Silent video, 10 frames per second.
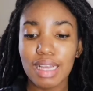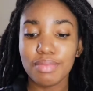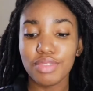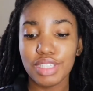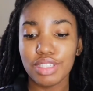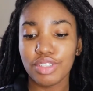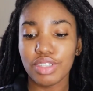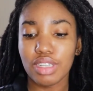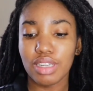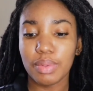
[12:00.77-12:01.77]
really
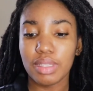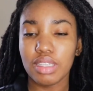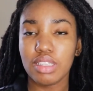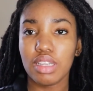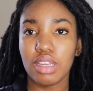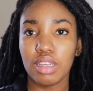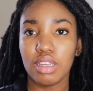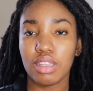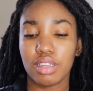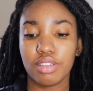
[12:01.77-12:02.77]
struggling with this thing,
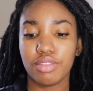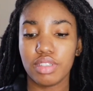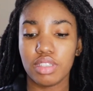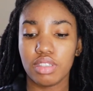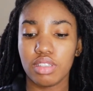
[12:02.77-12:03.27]
like really.